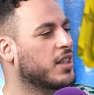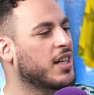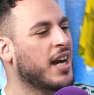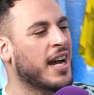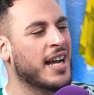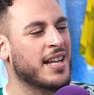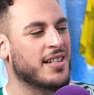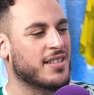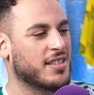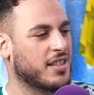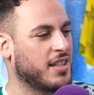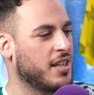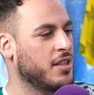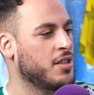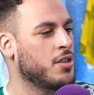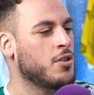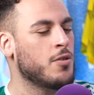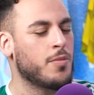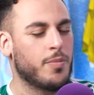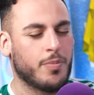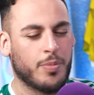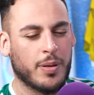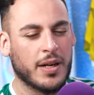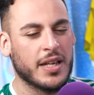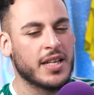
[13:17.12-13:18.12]
Guys, can you
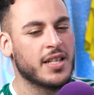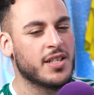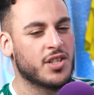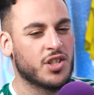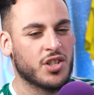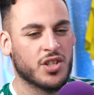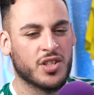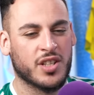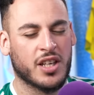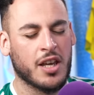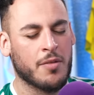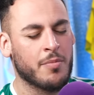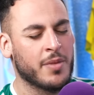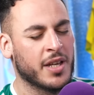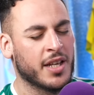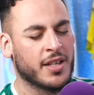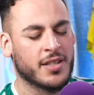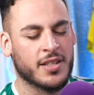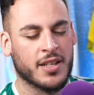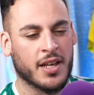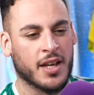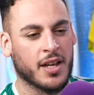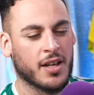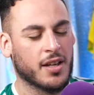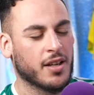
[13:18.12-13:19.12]
please just give me a sec?